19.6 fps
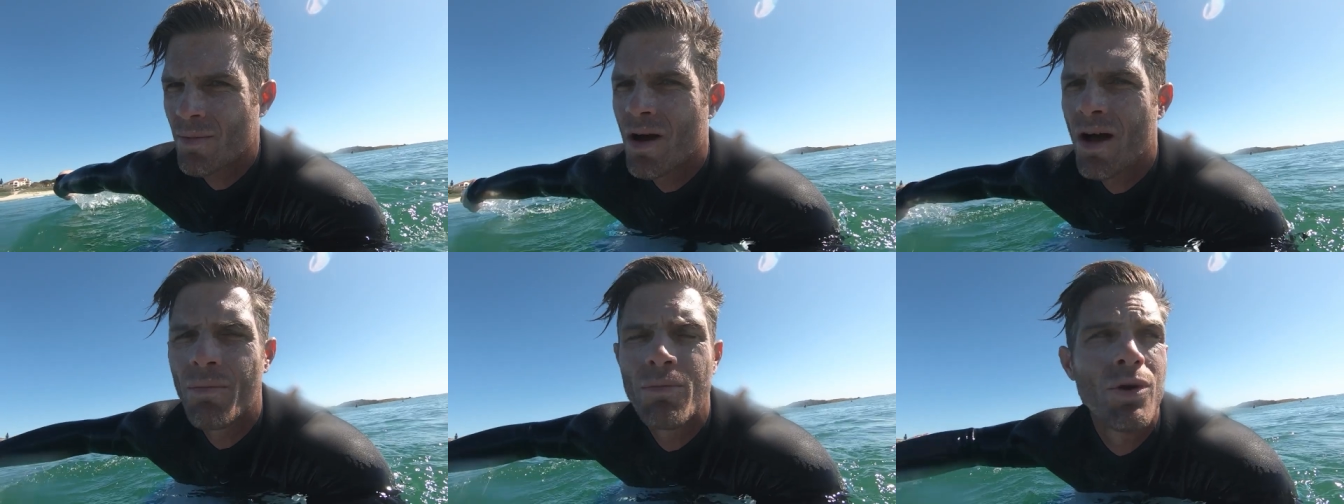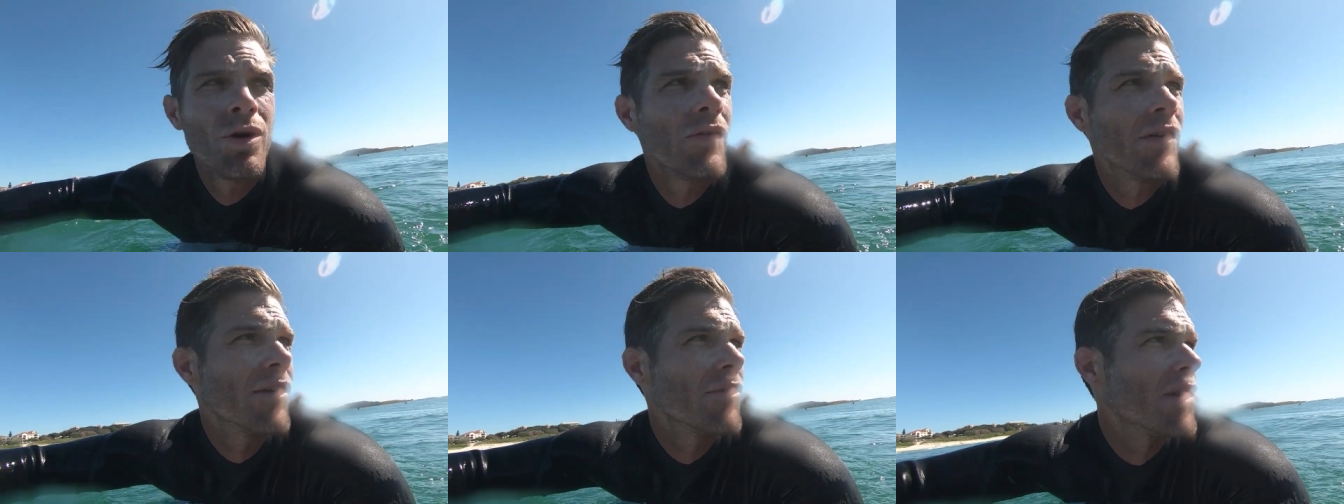Come on,
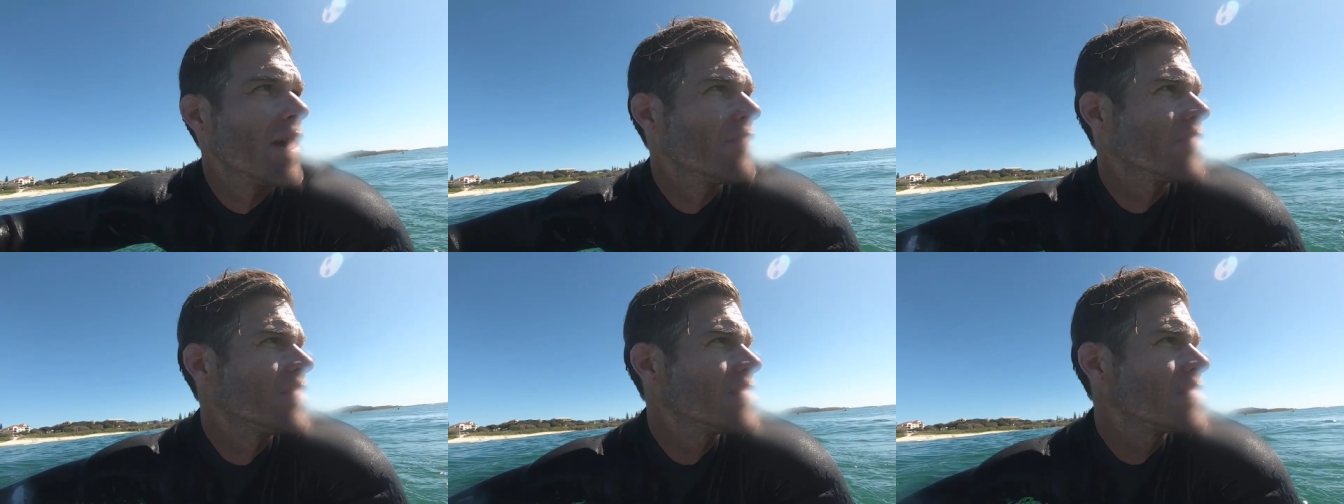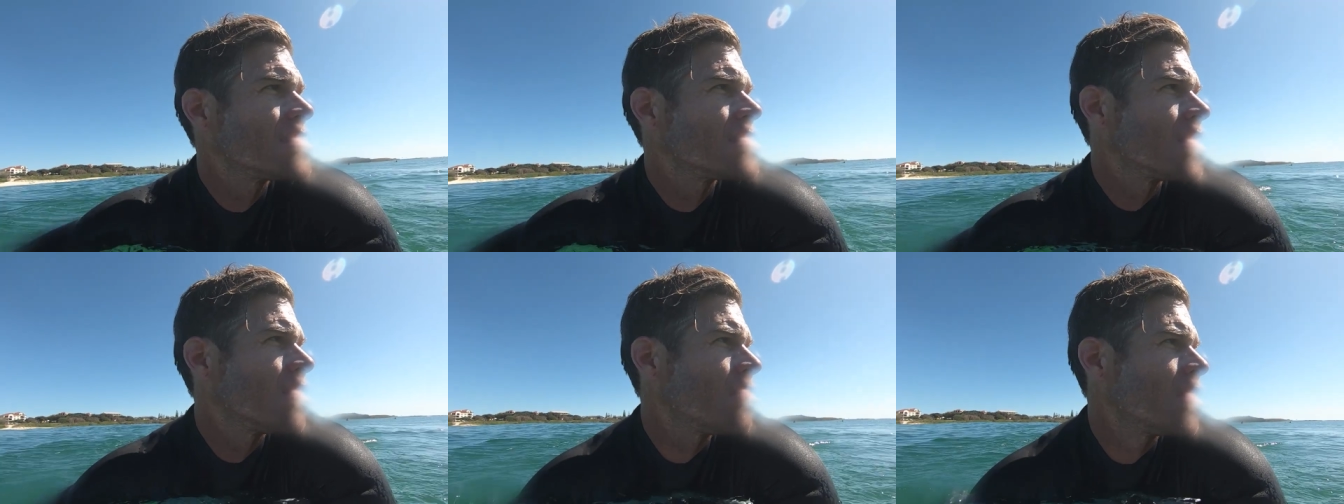movie
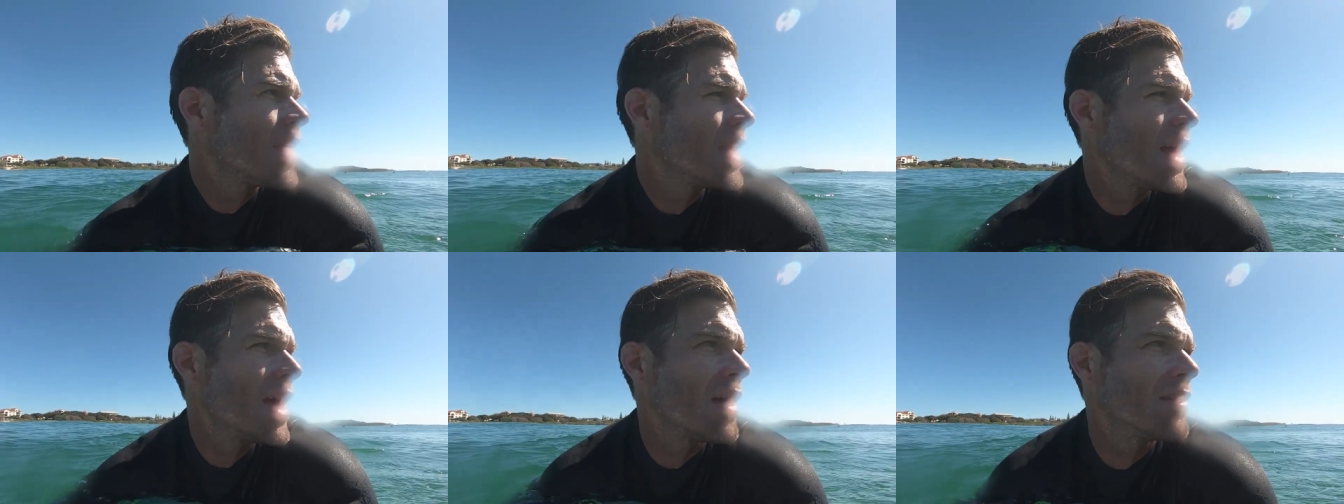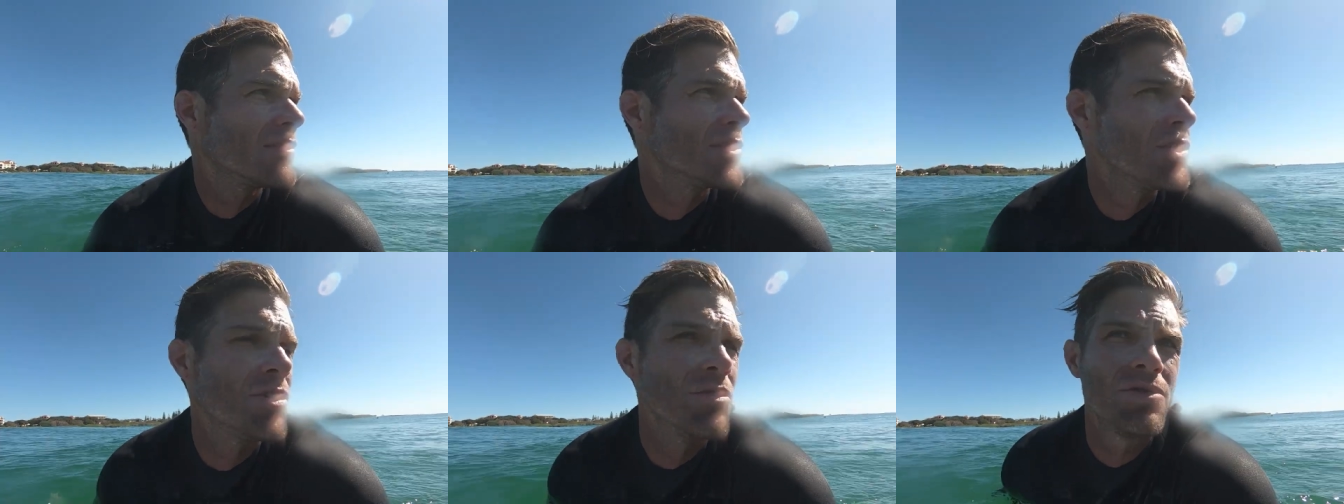reference. Somebody
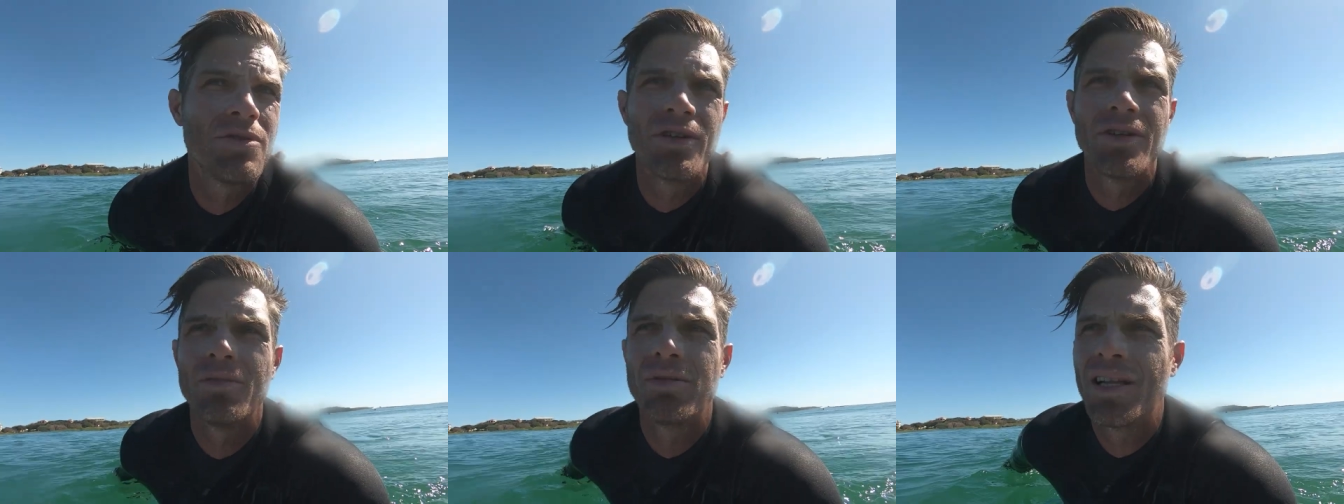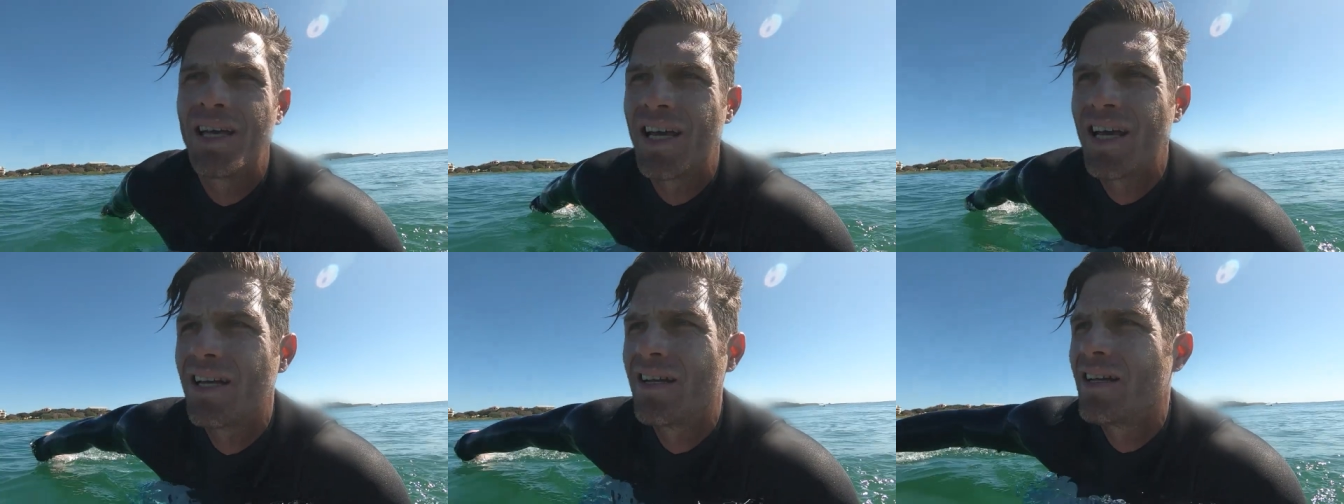out in
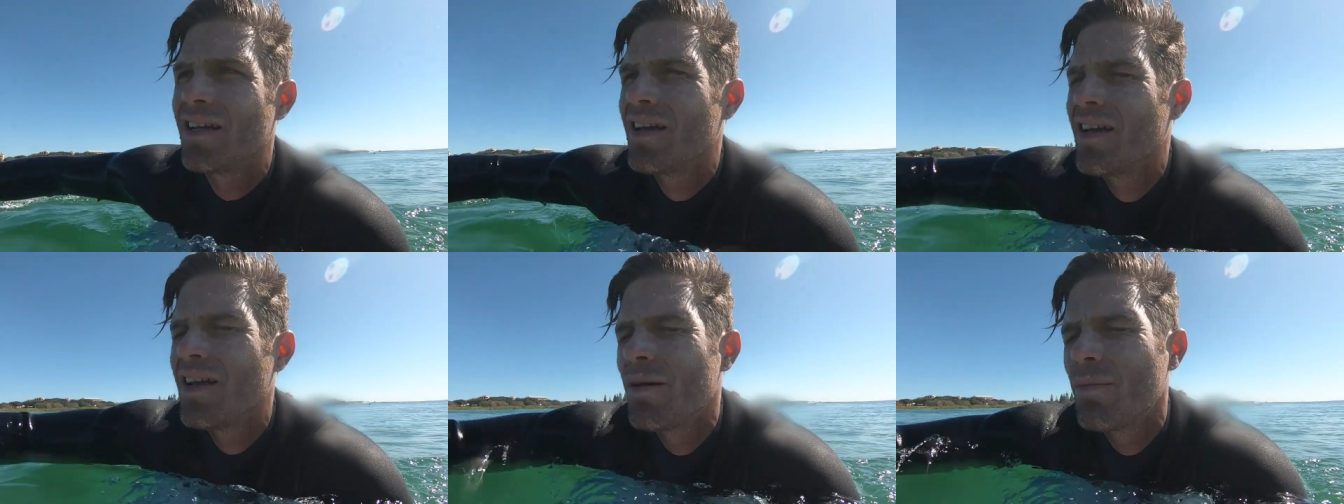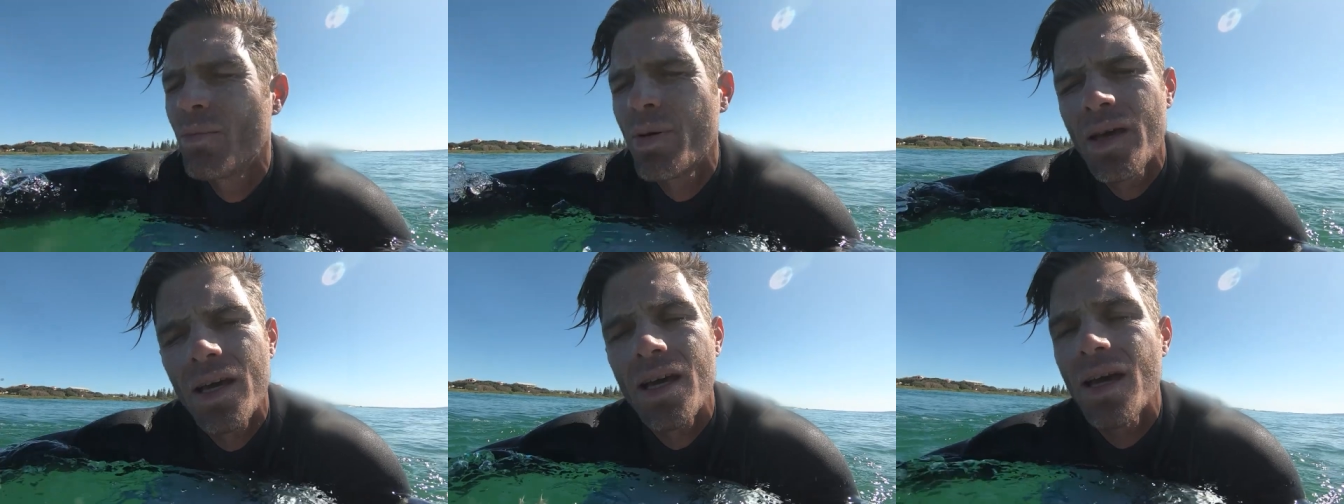YouTube land,
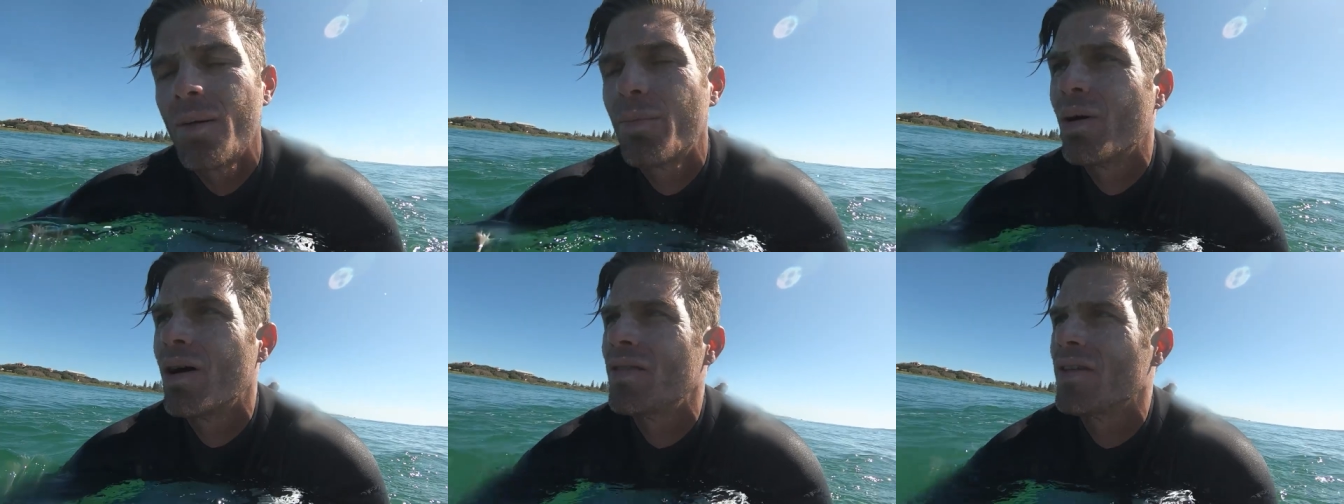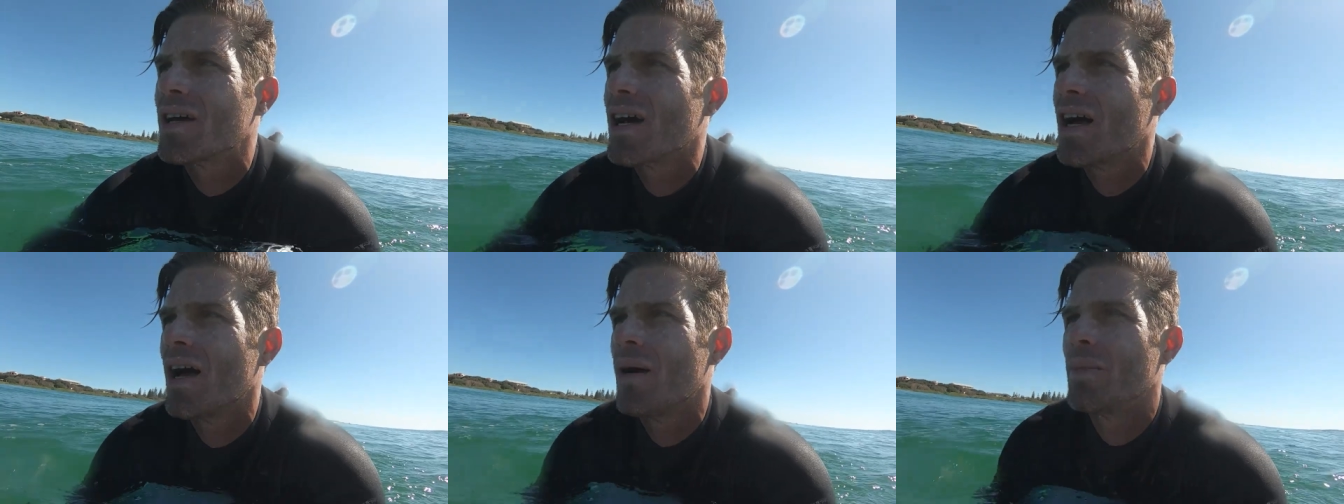pick up
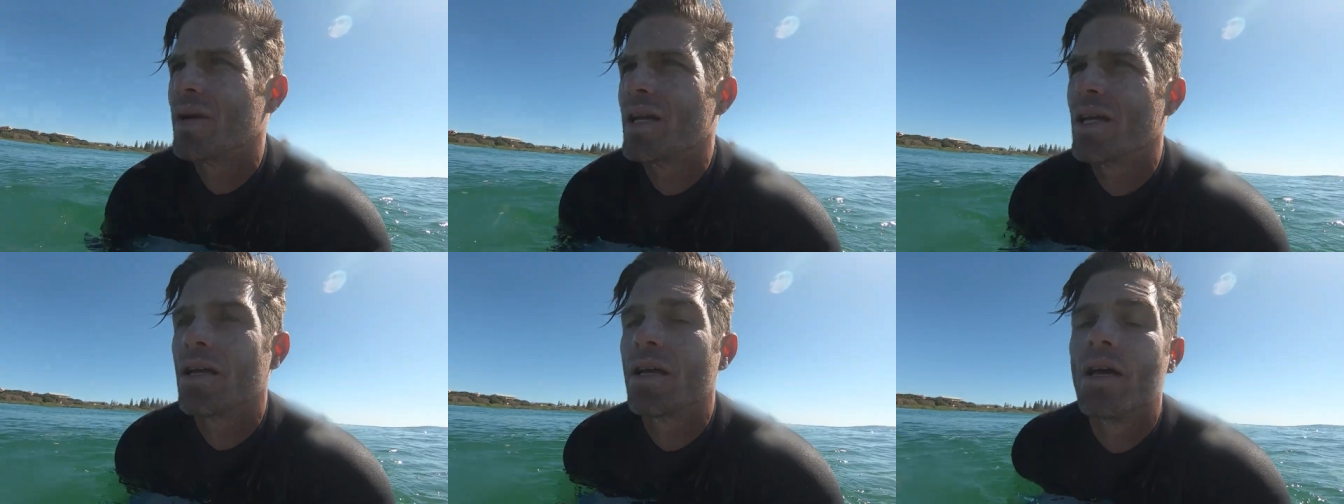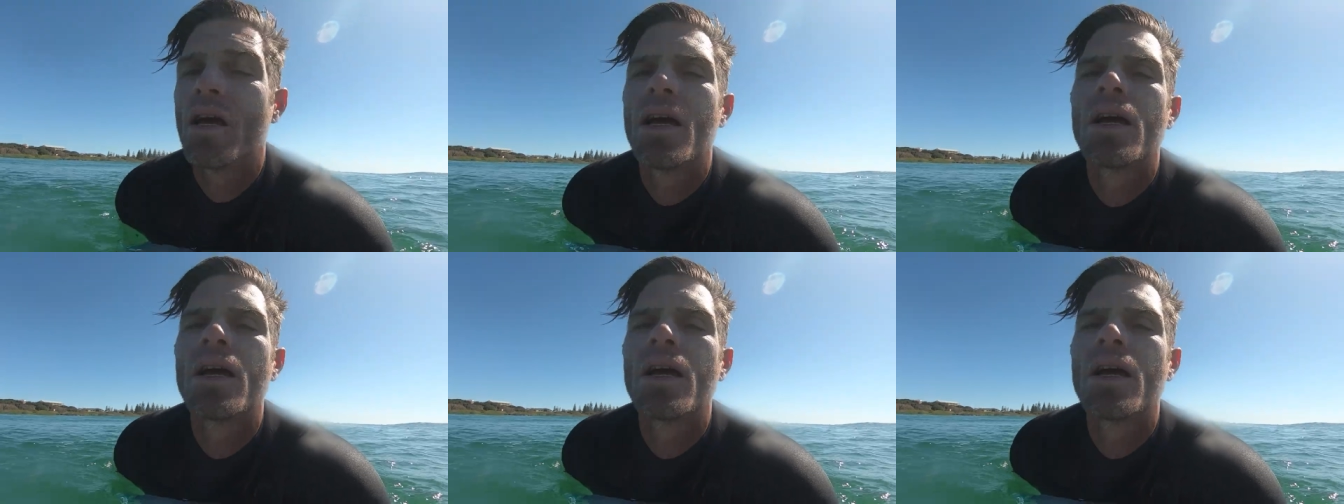on the comedy.